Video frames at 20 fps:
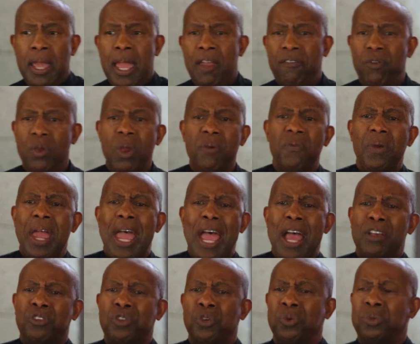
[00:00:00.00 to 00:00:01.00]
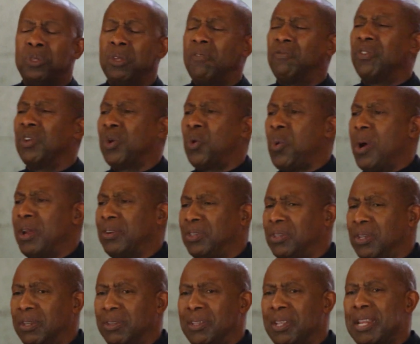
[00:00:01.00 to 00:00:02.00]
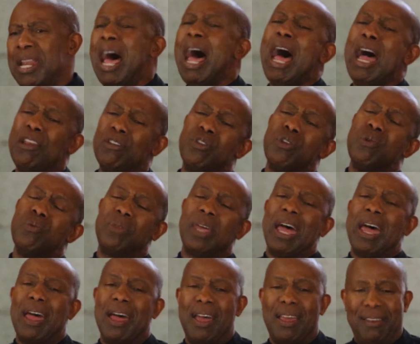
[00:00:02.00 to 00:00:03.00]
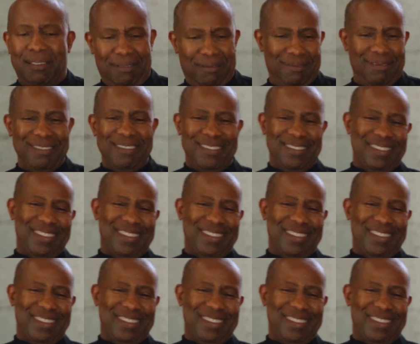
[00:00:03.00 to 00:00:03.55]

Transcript: Have you ever asked yourself the question, did I do that?